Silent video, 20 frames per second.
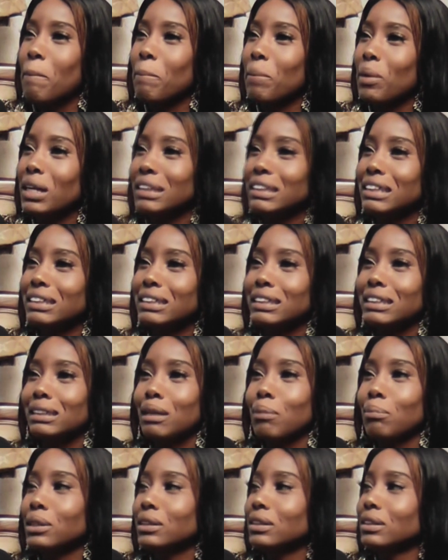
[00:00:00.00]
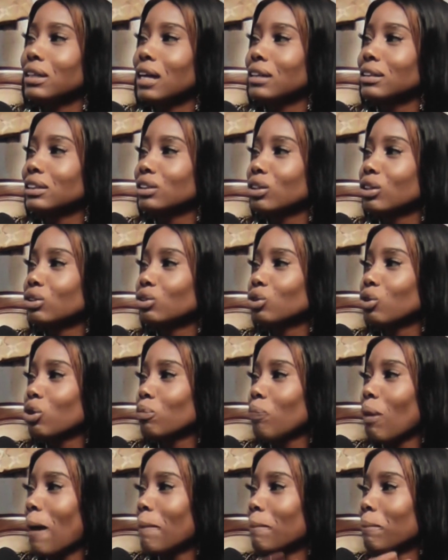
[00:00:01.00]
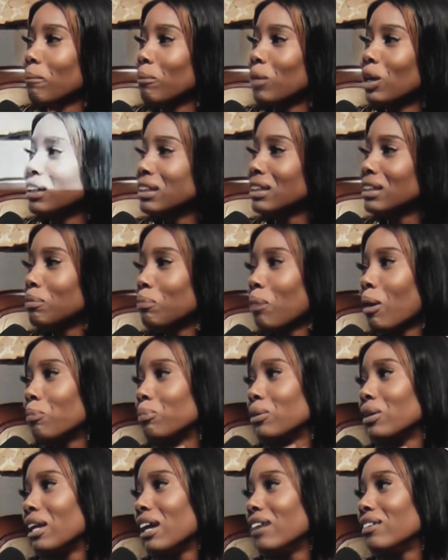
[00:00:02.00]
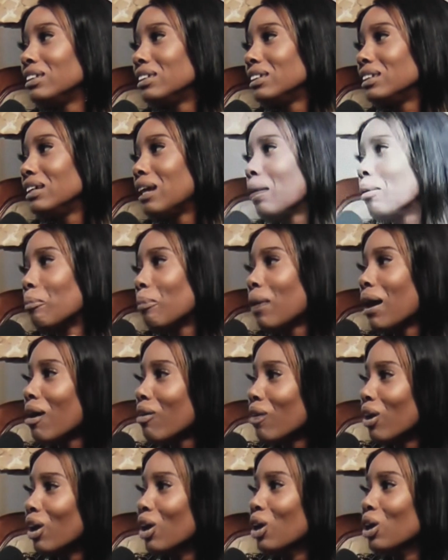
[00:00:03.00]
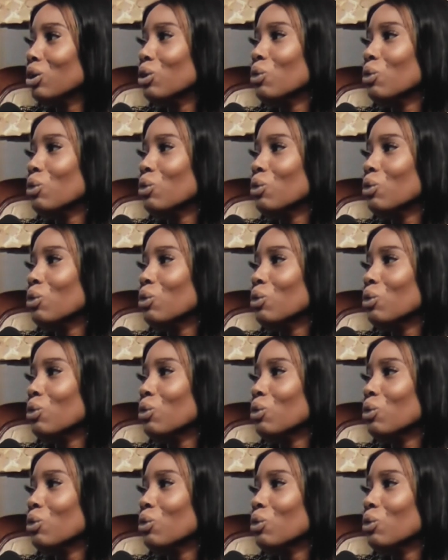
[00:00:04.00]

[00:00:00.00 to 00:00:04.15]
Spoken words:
But this is somebody that is controlled by money, popularity, and power.